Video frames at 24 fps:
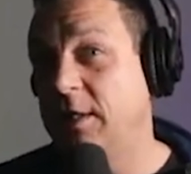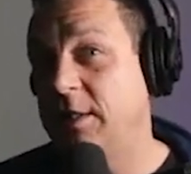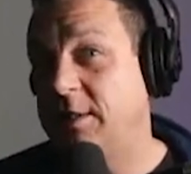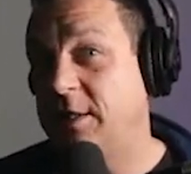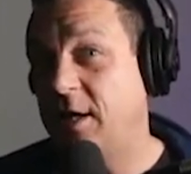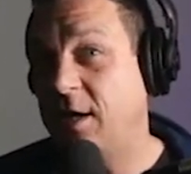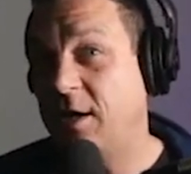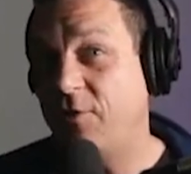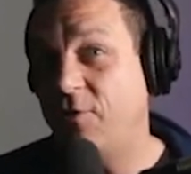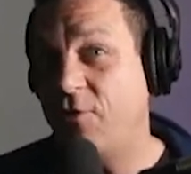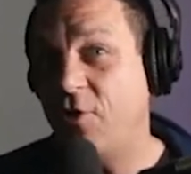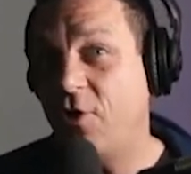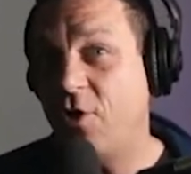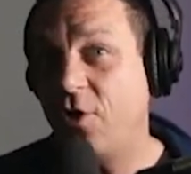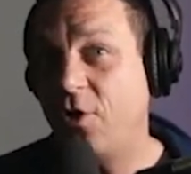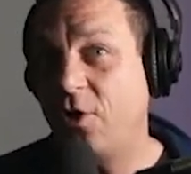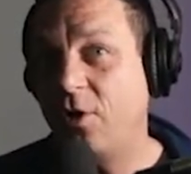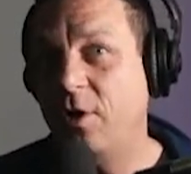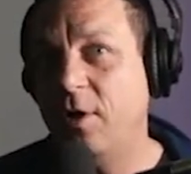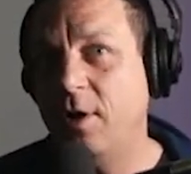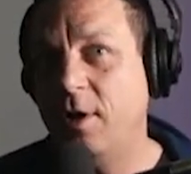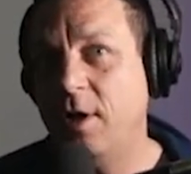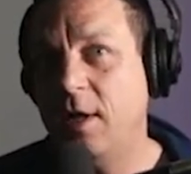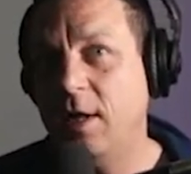done
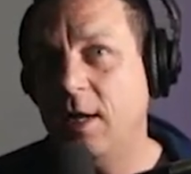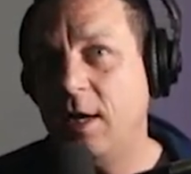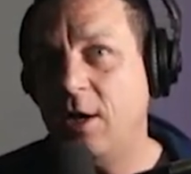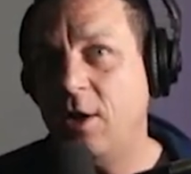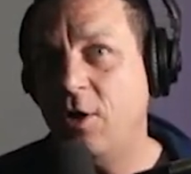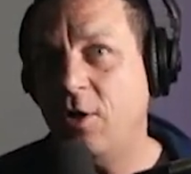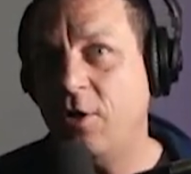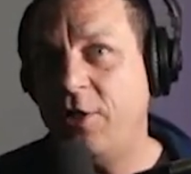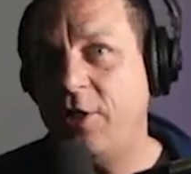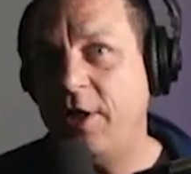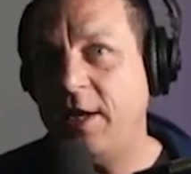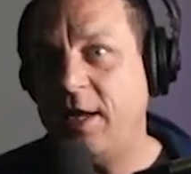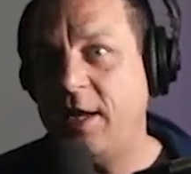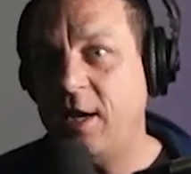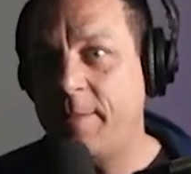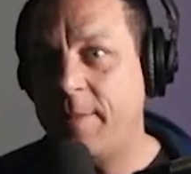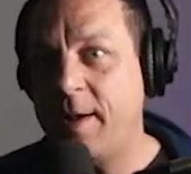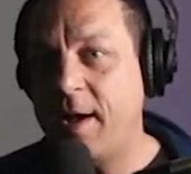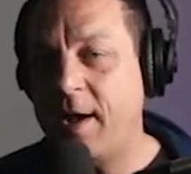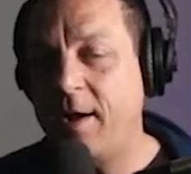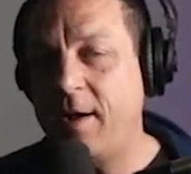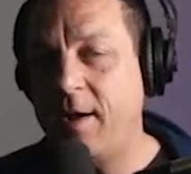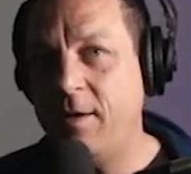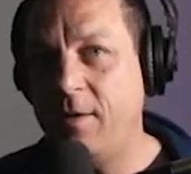wrong, not thinking
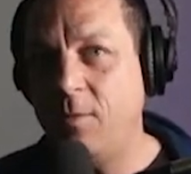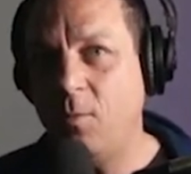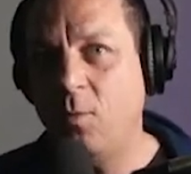about